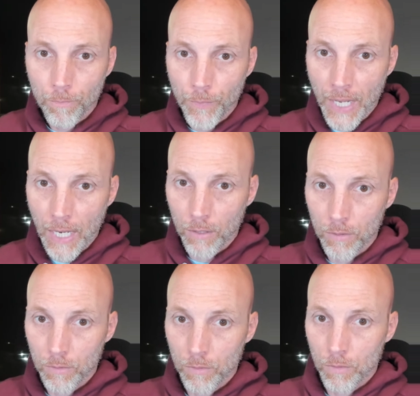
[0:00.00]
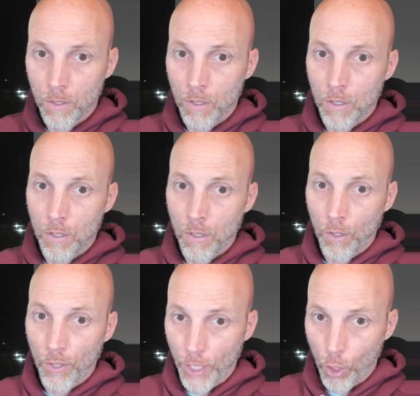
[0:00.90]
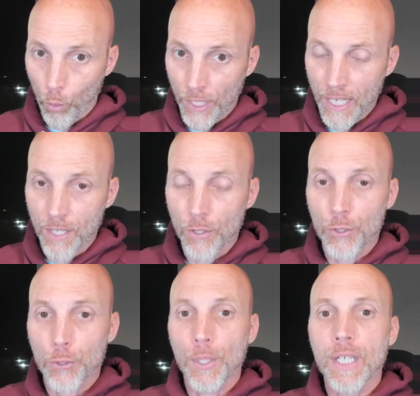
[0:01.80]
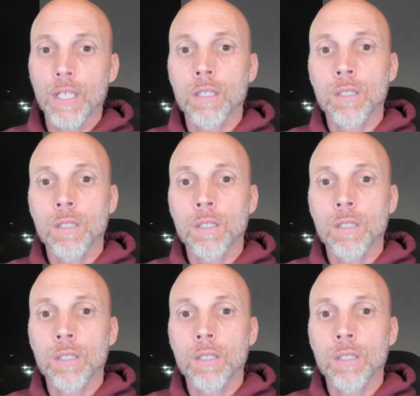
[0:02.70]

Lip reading: Now, they go in to eat of the tree.